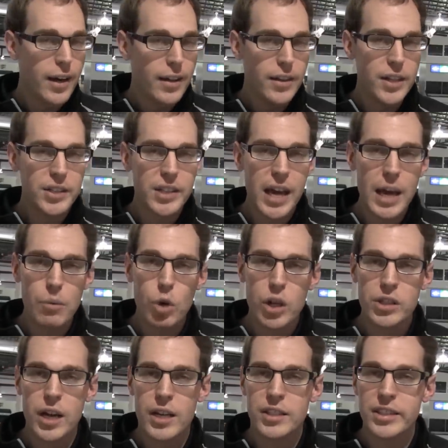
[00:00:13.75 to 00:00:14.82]
This game
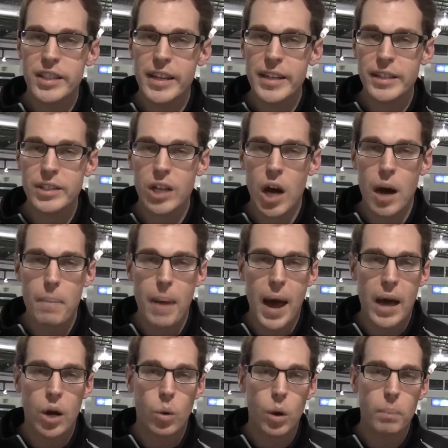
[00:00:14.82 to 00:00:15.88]
was a seesaw
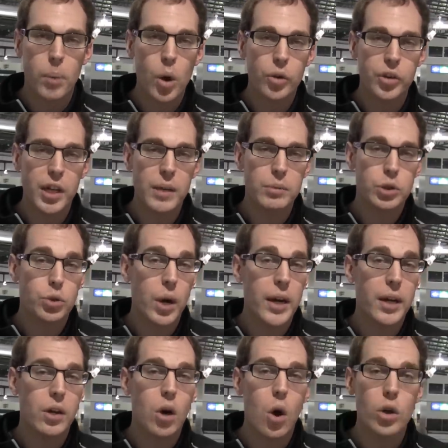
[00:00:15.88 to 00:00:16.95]
battle where both teams
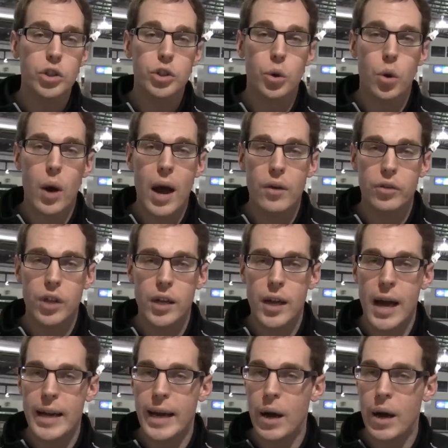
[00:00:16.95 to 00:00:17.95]
traded goals throughout the night.